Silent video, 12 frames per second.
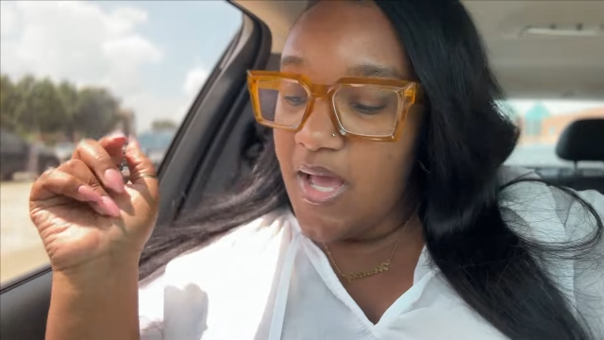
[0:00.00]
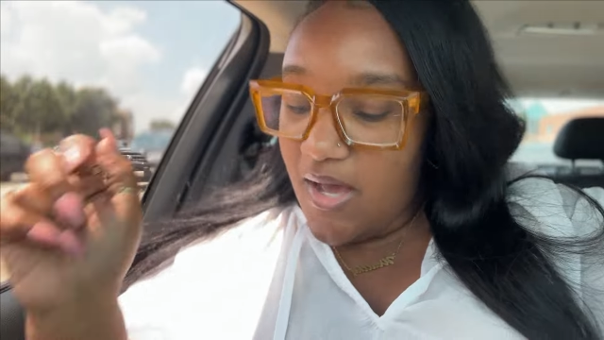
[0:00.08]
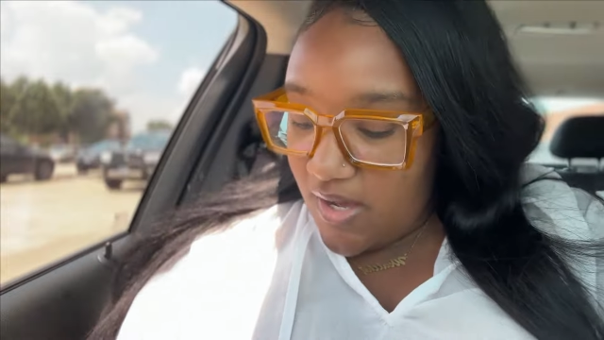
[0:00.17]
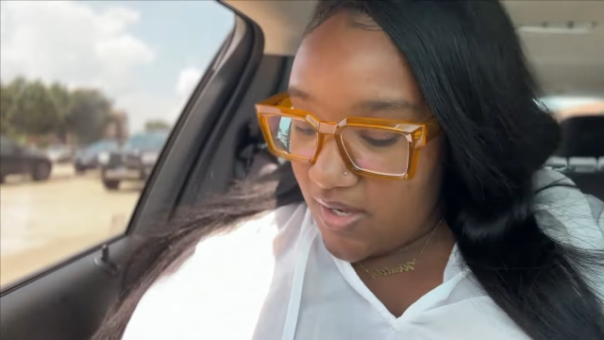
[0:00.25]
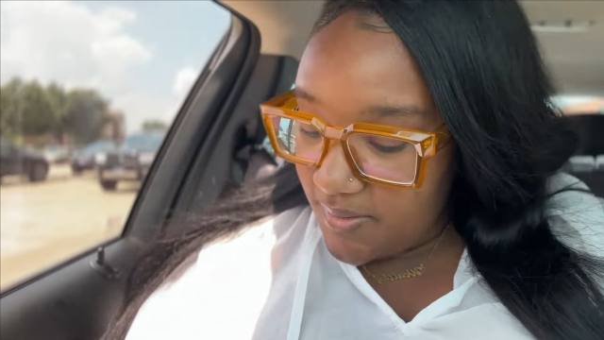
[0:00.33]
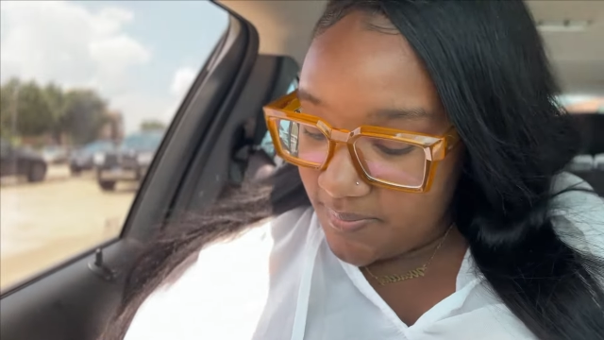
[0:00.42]

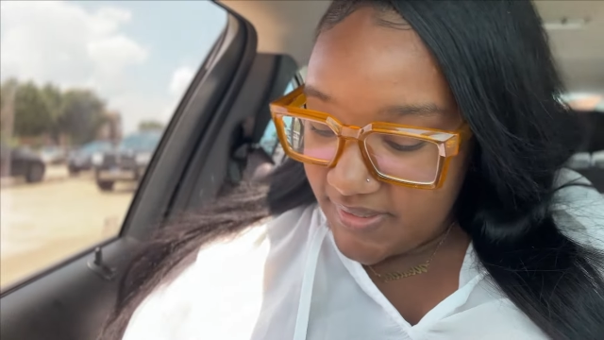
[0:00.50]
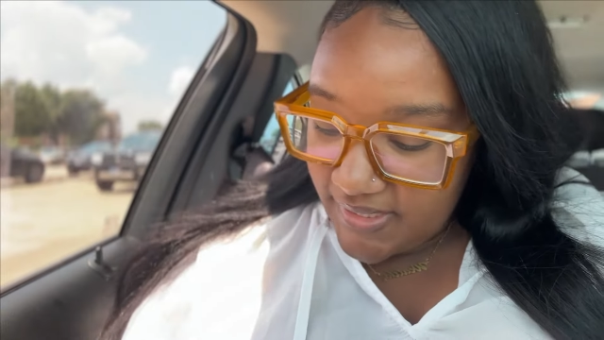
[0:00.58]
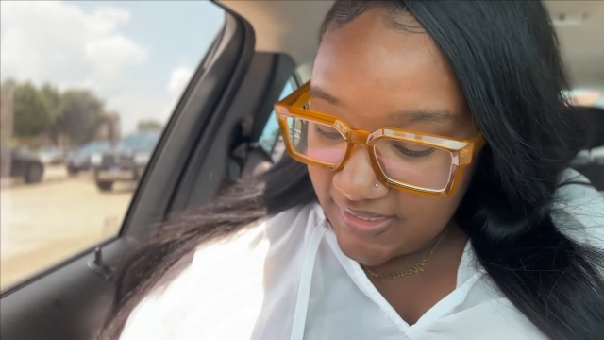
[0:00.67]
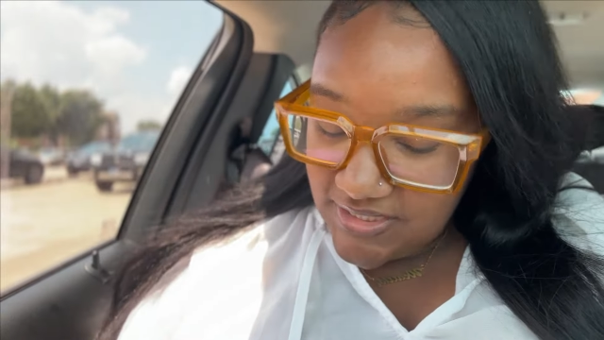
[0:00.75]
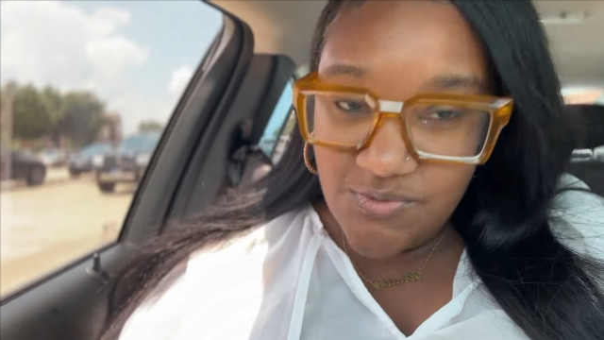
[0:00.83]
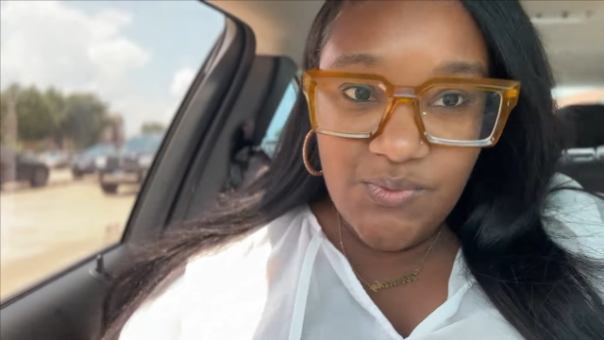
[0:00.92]
But
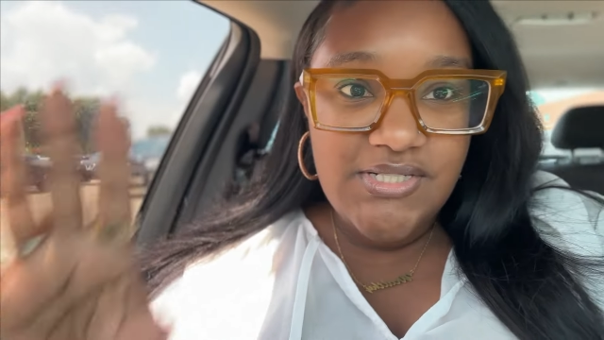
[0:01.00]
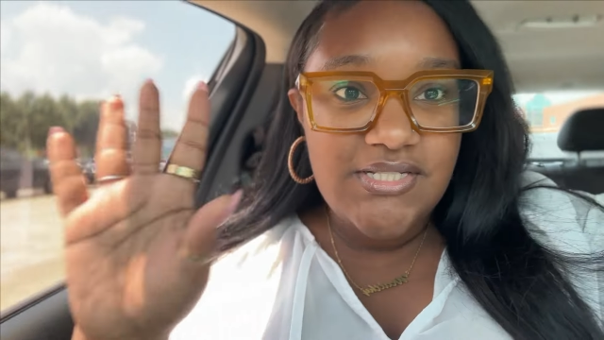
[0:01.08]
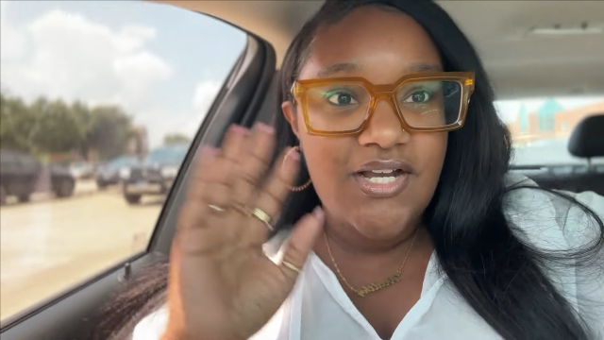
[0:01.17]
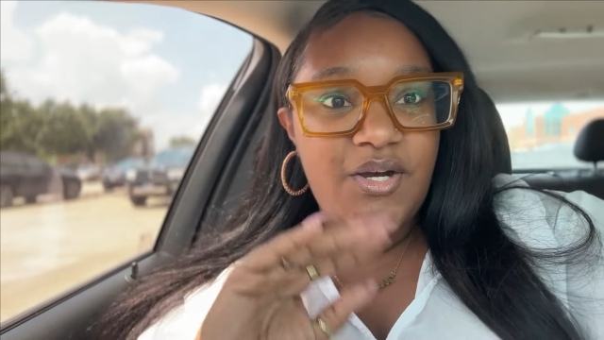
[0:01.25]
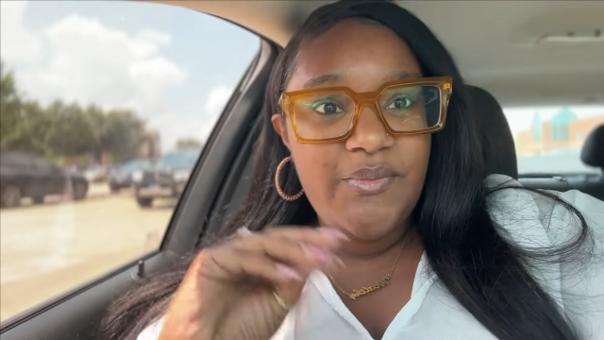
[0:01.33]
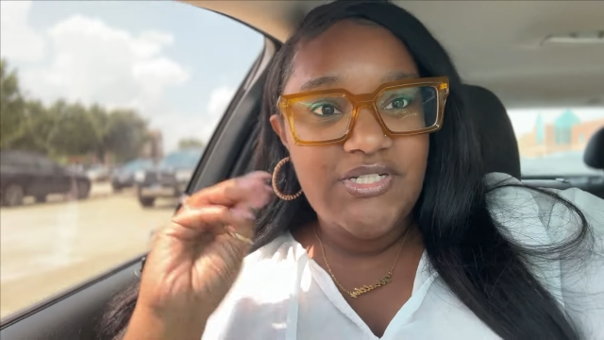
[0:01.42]
I just wanted to
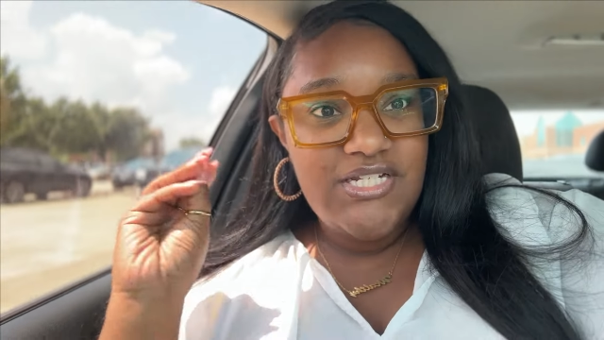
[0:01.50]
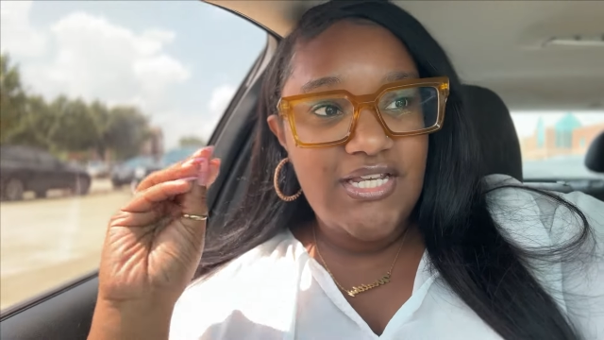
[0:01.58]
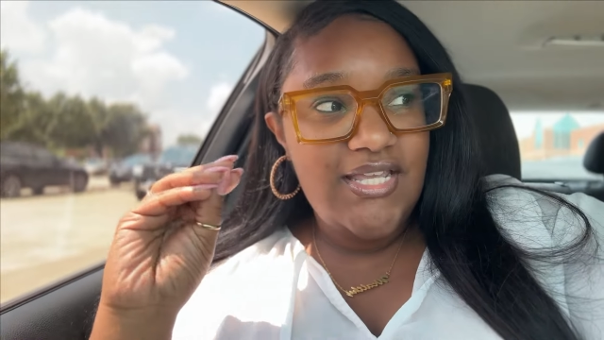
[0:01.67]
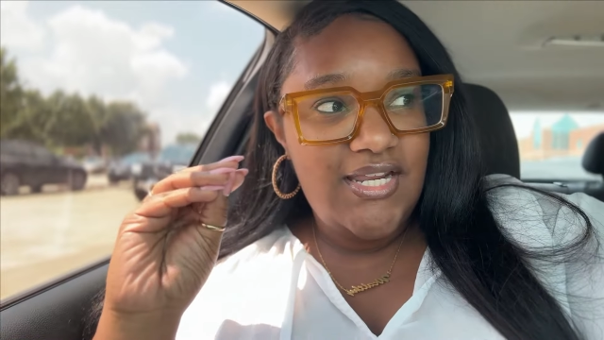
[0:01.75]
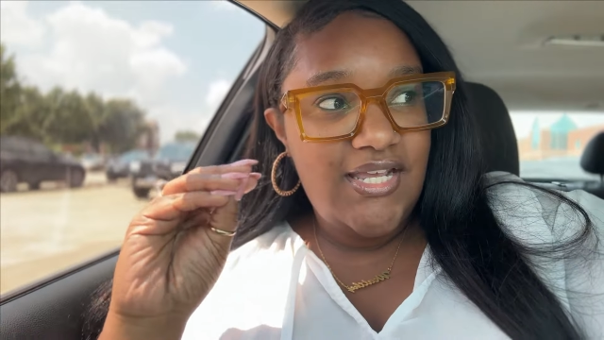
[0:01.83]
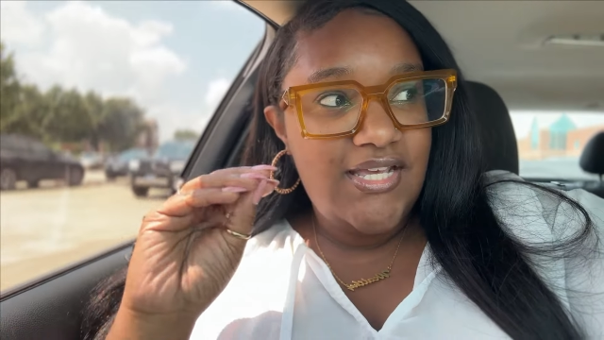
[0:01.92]
come and
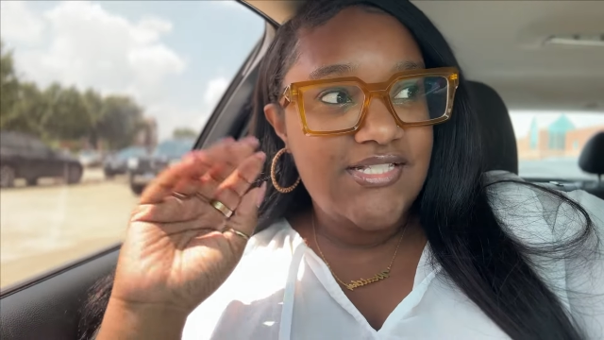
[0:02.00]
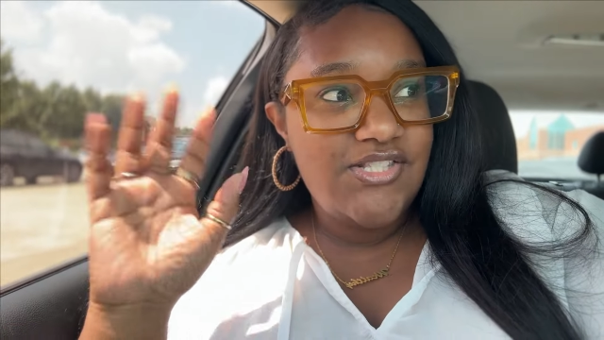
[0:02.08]
check in,